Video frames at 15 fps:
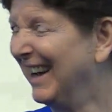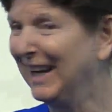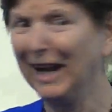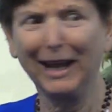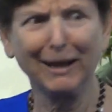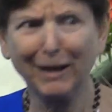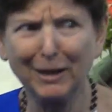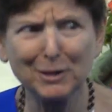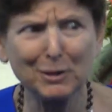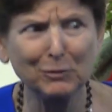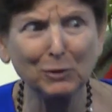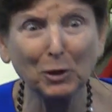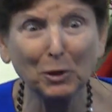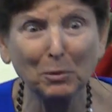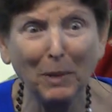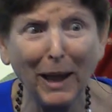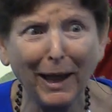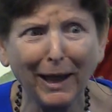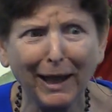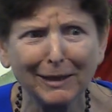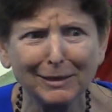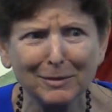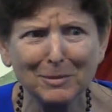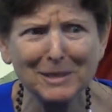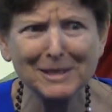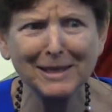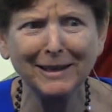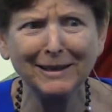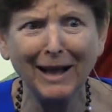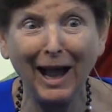And I kind of looked back at them and
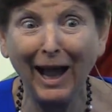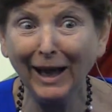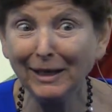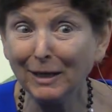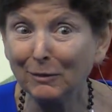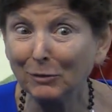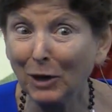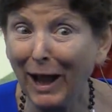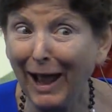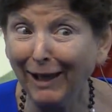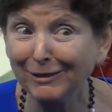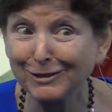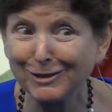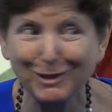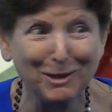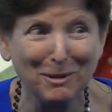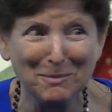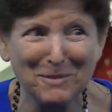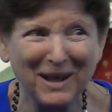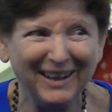said, "I never asked them."